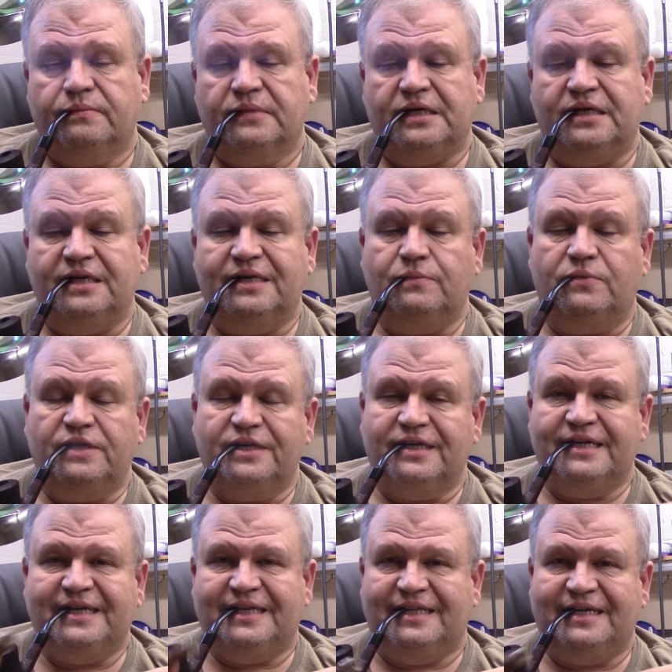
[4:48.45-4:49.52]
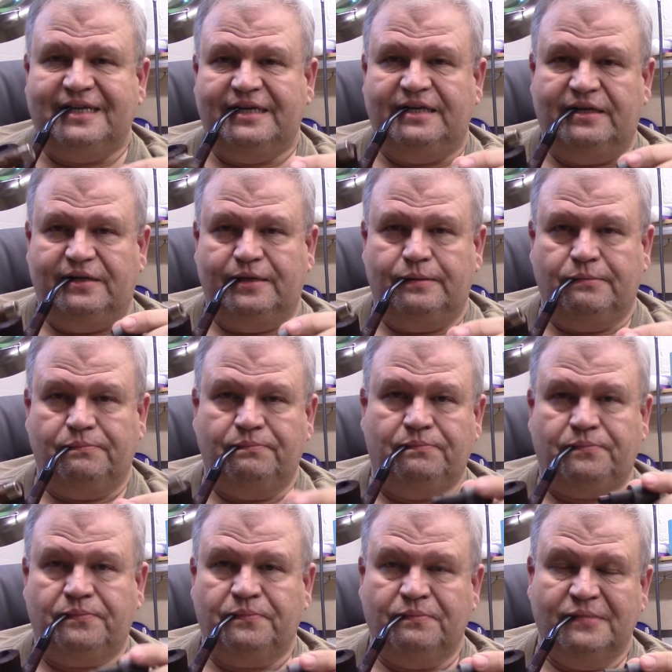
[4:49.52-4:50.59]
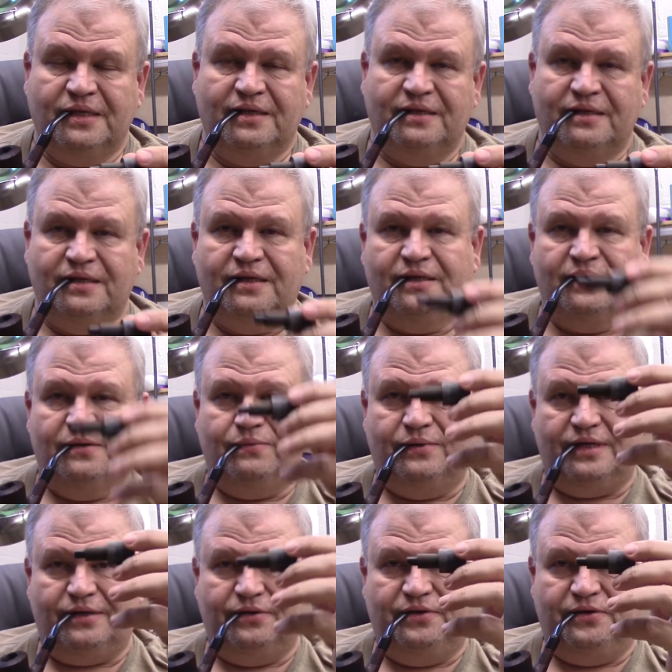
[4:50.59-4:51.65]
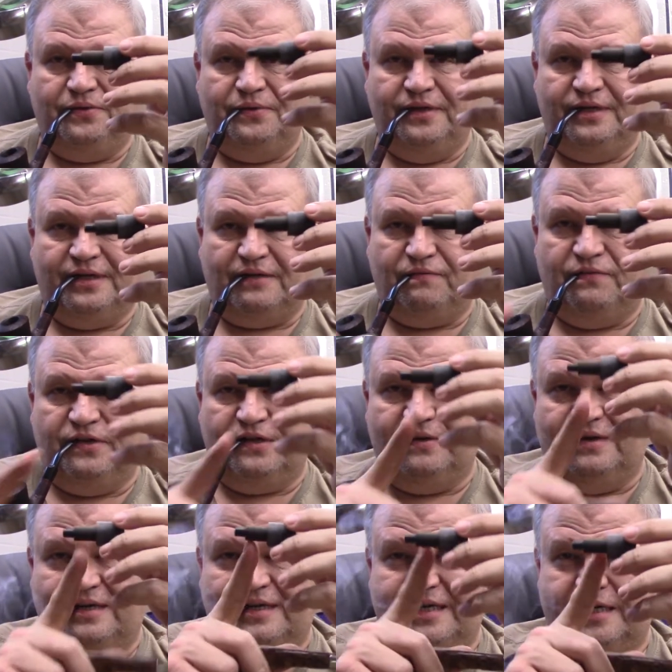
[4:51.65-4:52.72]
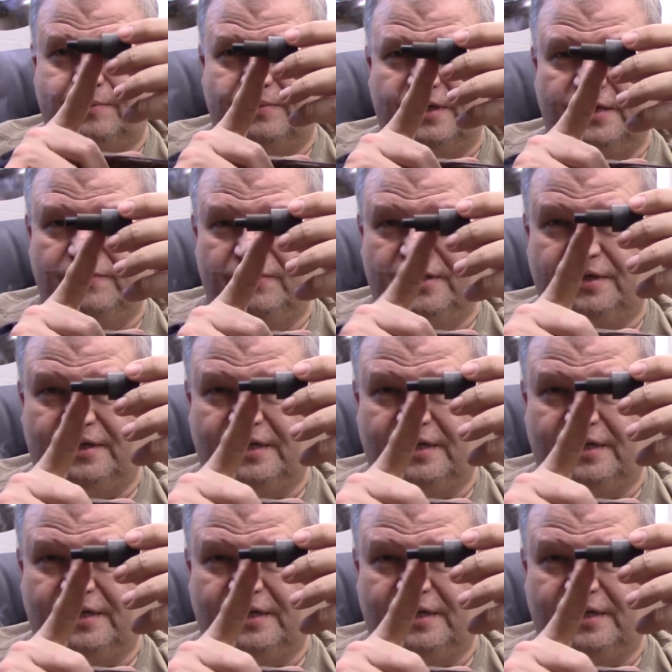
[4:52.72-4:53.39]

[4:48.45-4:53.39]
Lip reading: And then once I get that done, what I'll do is I'll figure out how much of this